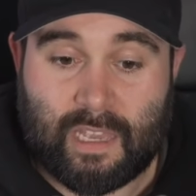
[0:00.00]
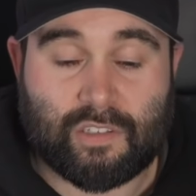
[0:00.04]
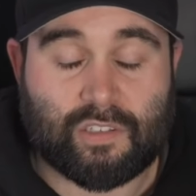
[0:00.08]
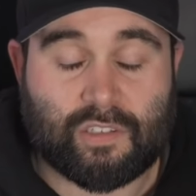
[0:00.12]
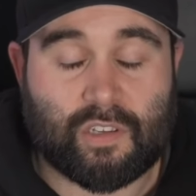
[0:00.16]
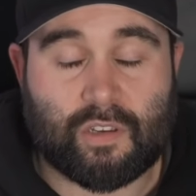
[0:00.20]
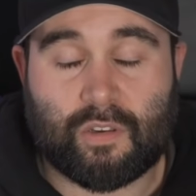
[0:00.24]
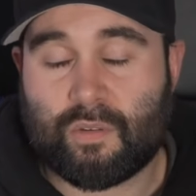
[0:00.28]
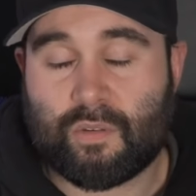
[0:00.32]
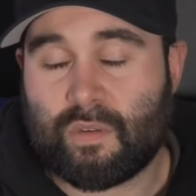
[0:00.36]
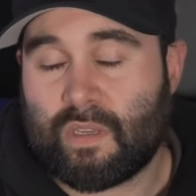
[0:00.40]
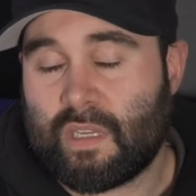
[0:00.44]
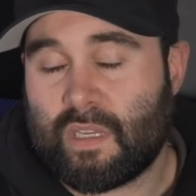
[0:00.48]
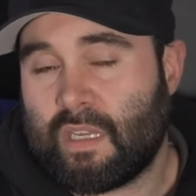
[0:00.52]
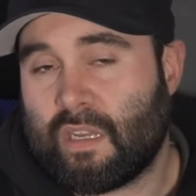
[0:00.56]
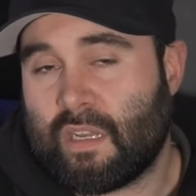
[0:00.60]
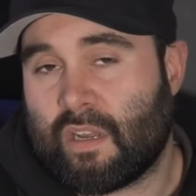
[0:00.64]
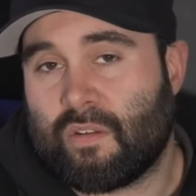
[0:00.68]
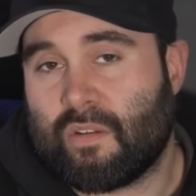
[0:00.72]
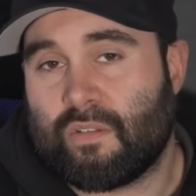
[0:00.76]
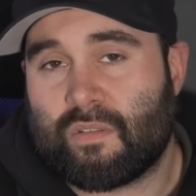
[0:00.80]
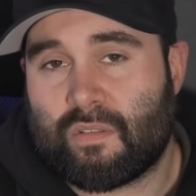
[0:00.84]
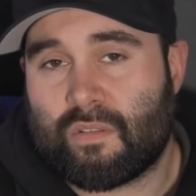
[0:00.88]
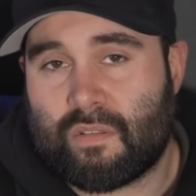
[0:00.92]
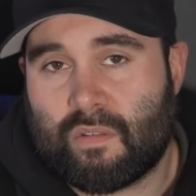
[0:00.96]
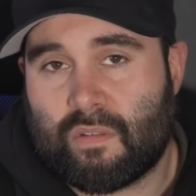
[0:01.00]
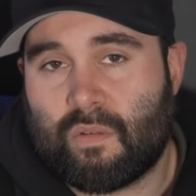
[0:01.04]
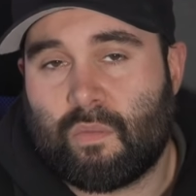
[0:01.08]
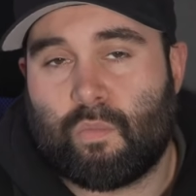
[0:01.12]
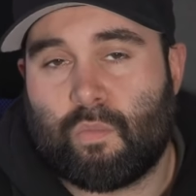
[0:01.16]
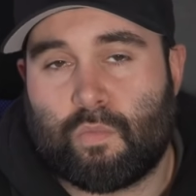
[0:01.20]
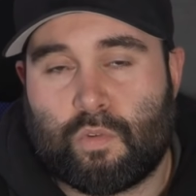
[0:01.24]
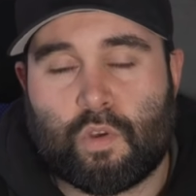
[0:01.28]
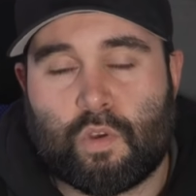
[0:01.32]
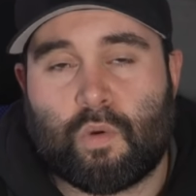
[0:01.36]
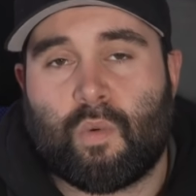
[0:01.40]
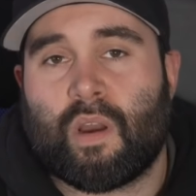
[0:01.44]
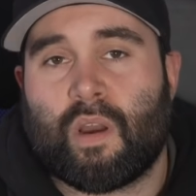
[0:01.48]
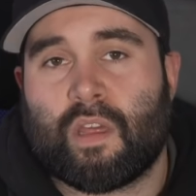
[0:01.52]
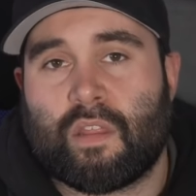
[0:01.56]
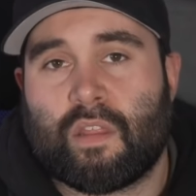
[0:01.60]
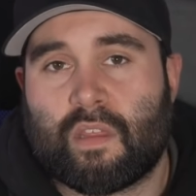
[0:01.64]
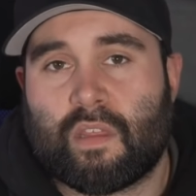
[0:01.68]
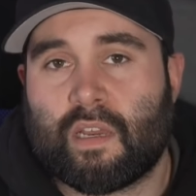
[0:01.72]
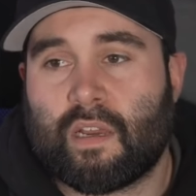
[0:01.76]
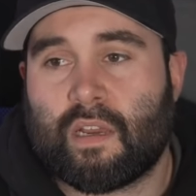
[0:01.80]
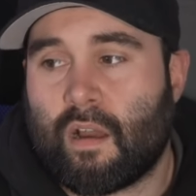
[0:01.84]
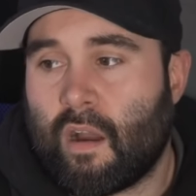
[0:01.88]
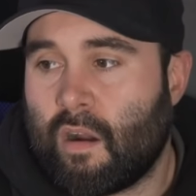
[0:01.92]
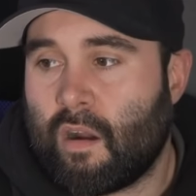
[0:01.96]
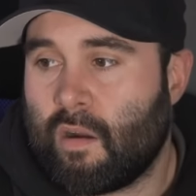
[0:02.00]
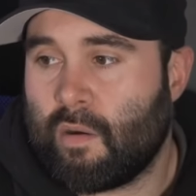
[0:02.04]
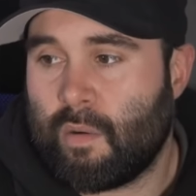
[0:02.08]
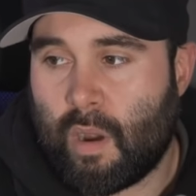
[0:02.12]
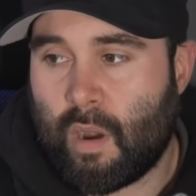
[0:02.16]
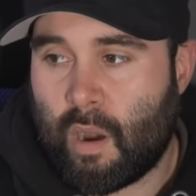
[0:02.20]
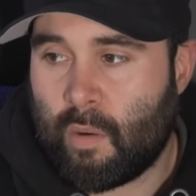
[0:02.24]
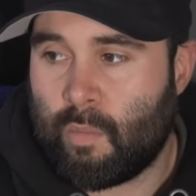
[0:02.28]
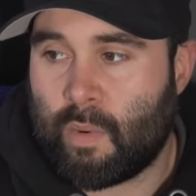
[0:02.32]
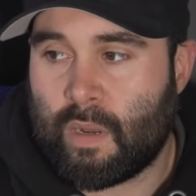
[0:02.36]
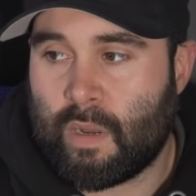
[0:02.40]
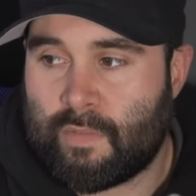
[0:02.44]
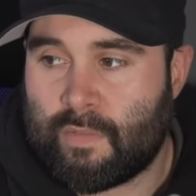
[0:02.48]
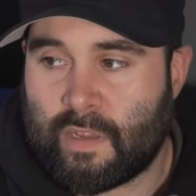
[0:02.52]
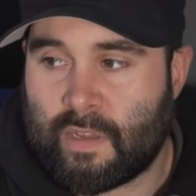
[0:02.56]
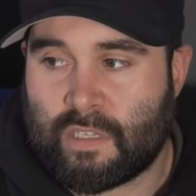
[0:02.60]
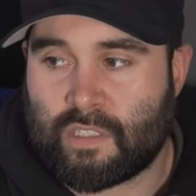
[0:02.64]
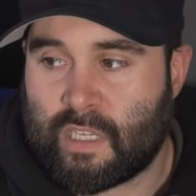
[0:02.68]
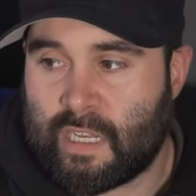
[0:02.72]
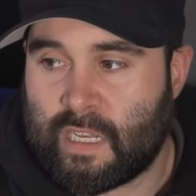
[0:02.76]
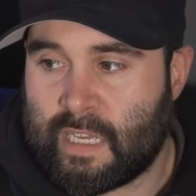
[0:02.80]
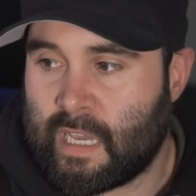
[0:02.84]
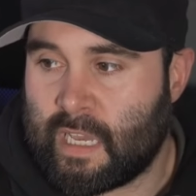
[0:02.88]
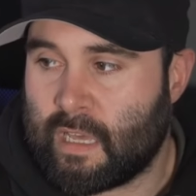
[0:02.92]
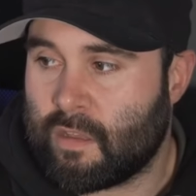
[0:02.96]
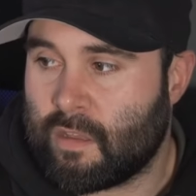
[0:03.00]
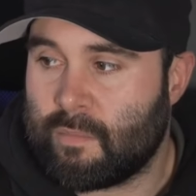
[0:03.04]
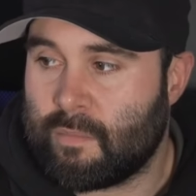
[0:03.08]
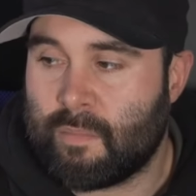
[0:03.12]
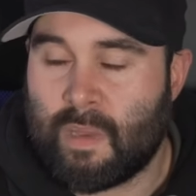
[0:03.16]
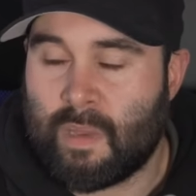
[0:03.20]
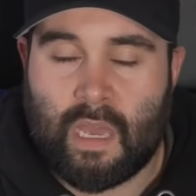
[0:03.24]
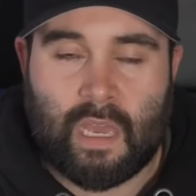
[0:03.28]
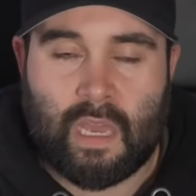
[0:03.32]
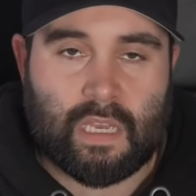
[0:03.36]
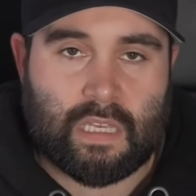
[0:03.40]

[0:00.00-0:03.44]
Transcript: So, you know, do I think I will eventually get them?